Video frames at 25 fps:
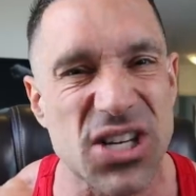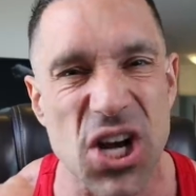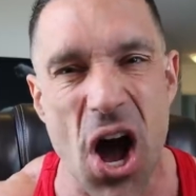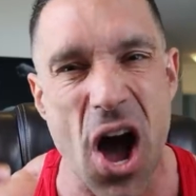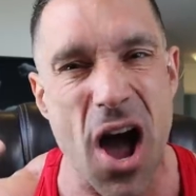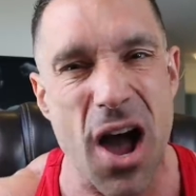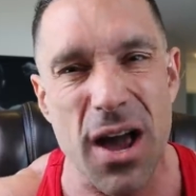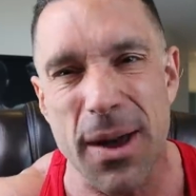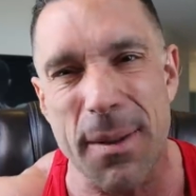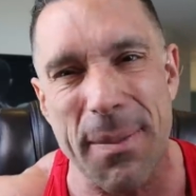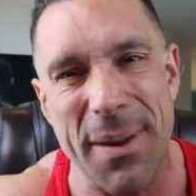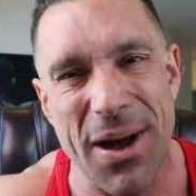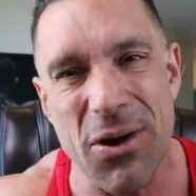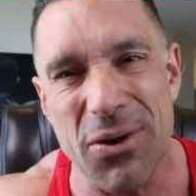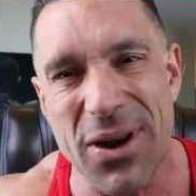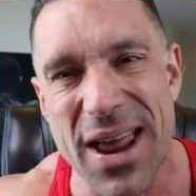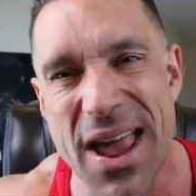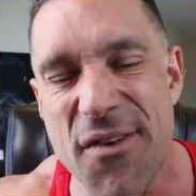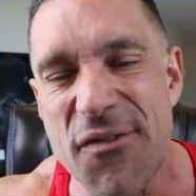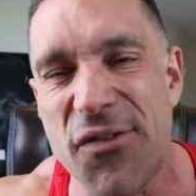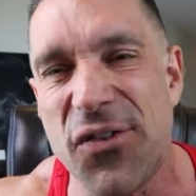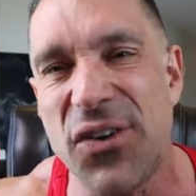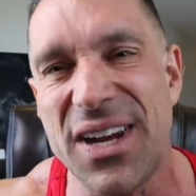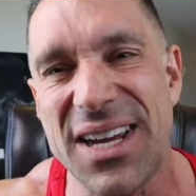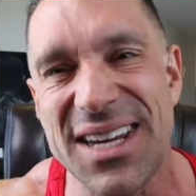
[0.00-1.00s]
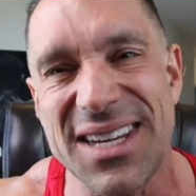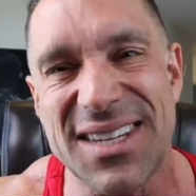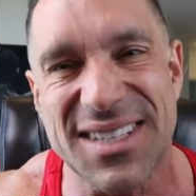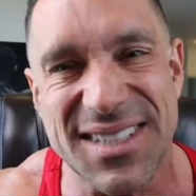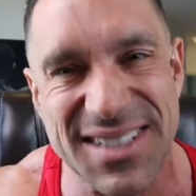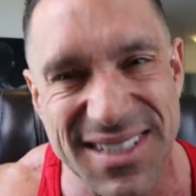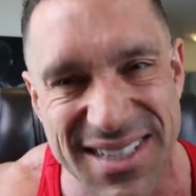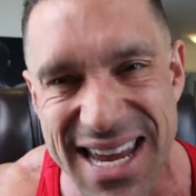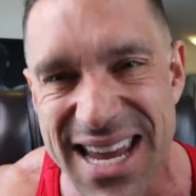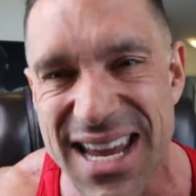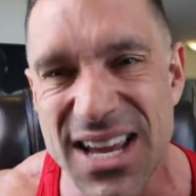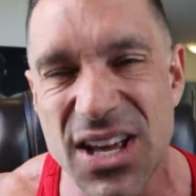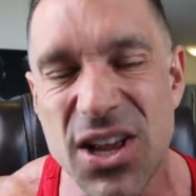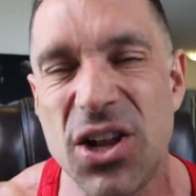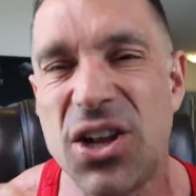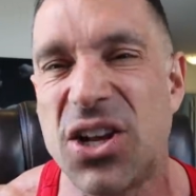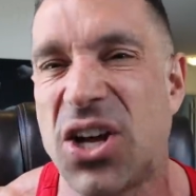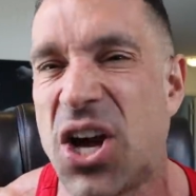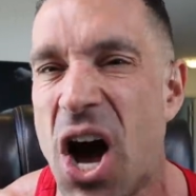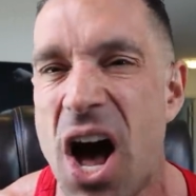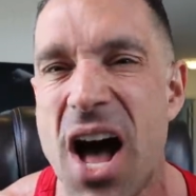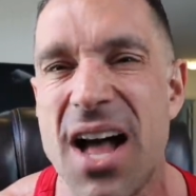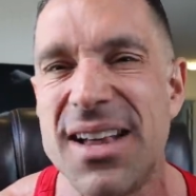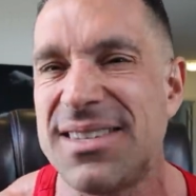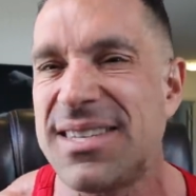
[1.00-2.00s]
I talk about every single
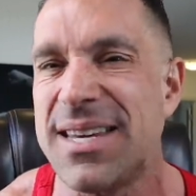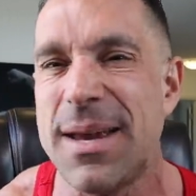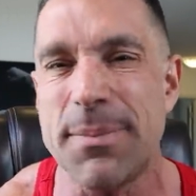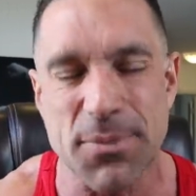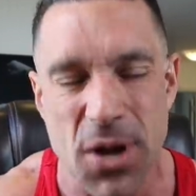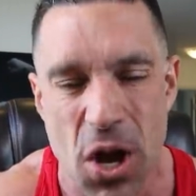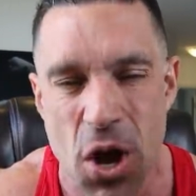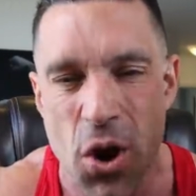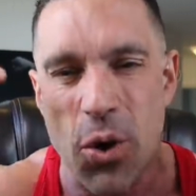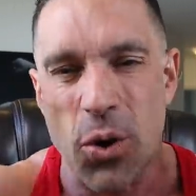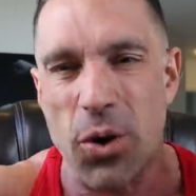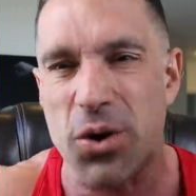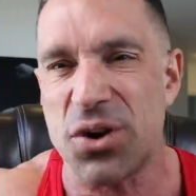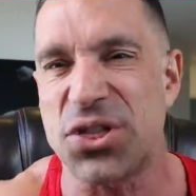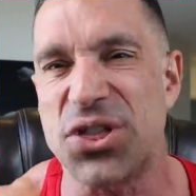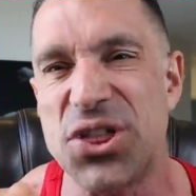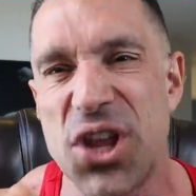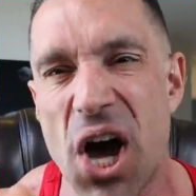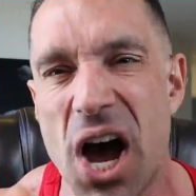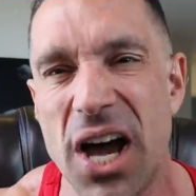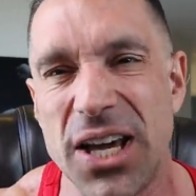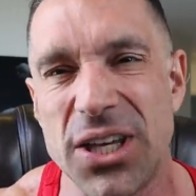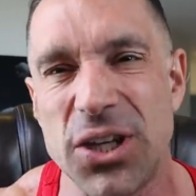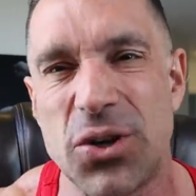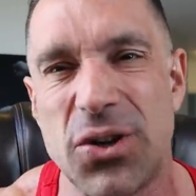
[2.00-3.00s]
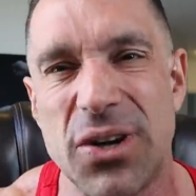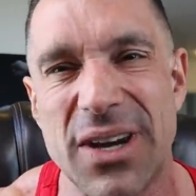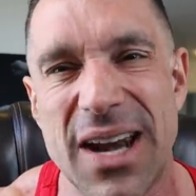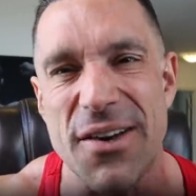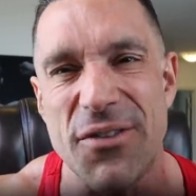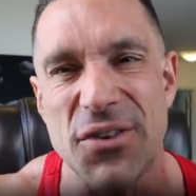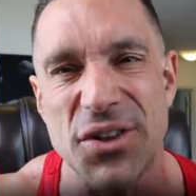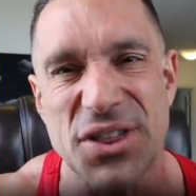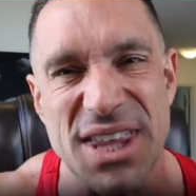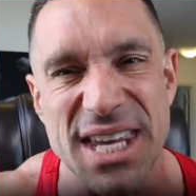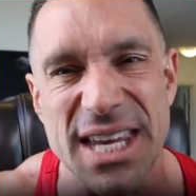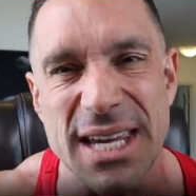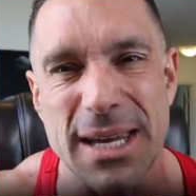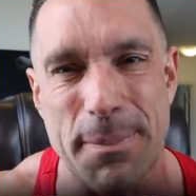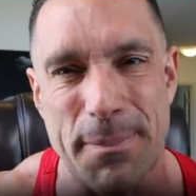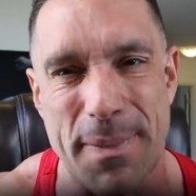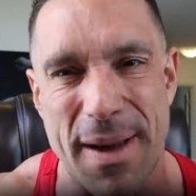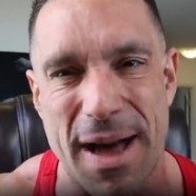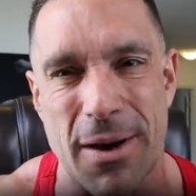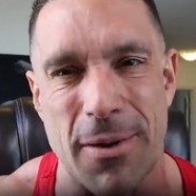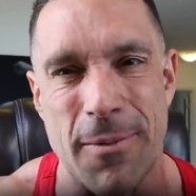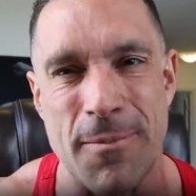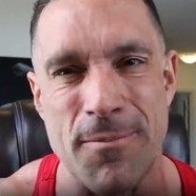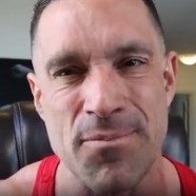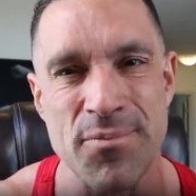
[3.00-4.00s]
concept or thought you ever think
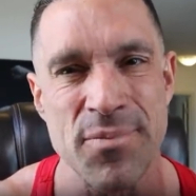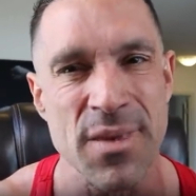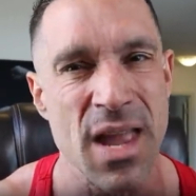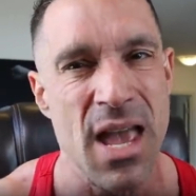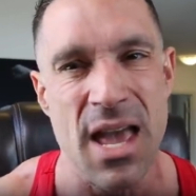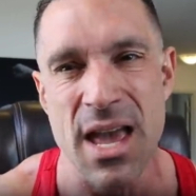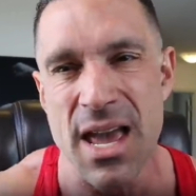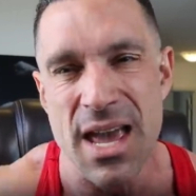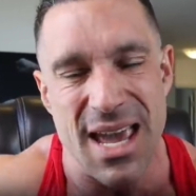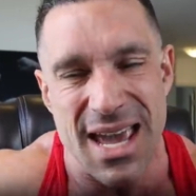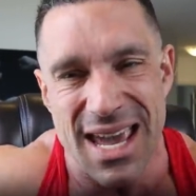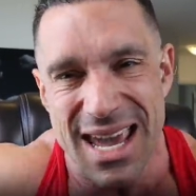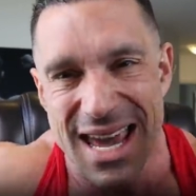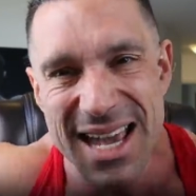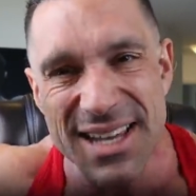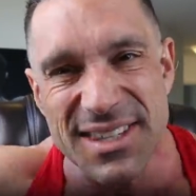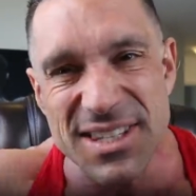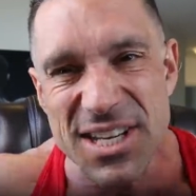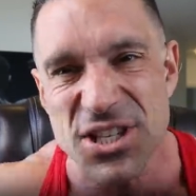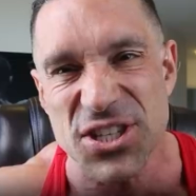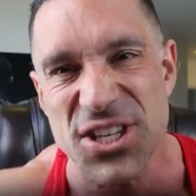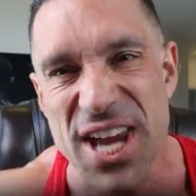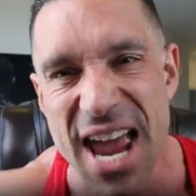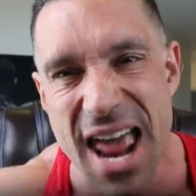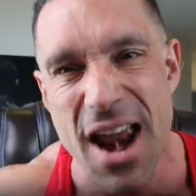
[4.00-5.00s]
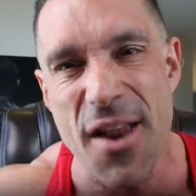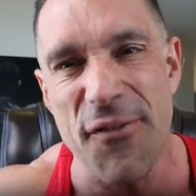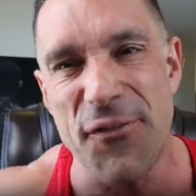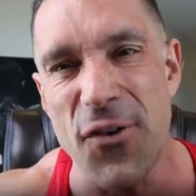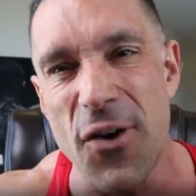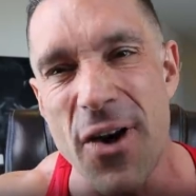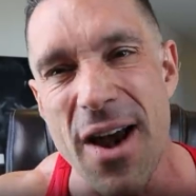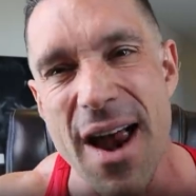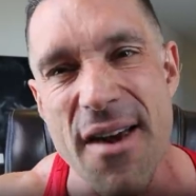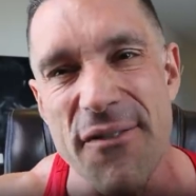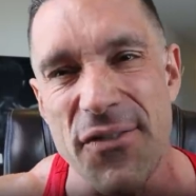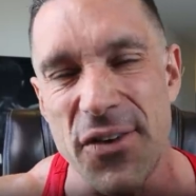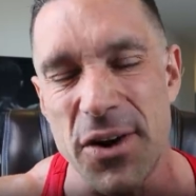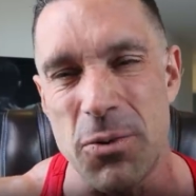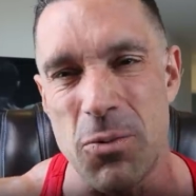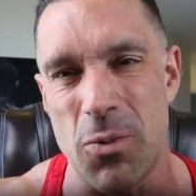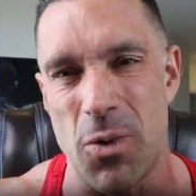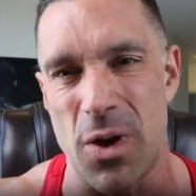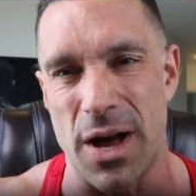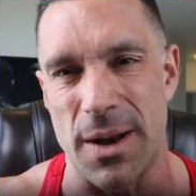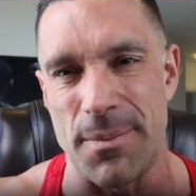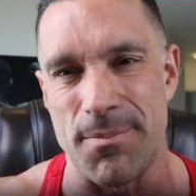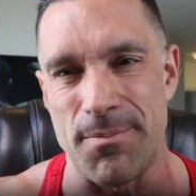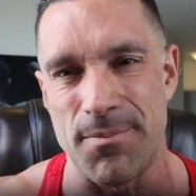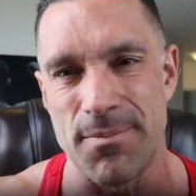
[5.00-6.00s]
about. It's a channel for
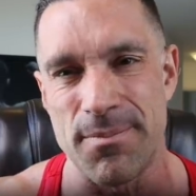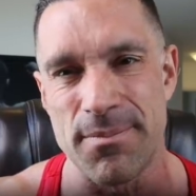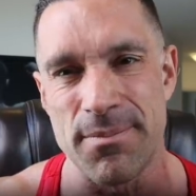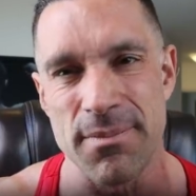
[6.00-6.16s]
everyone.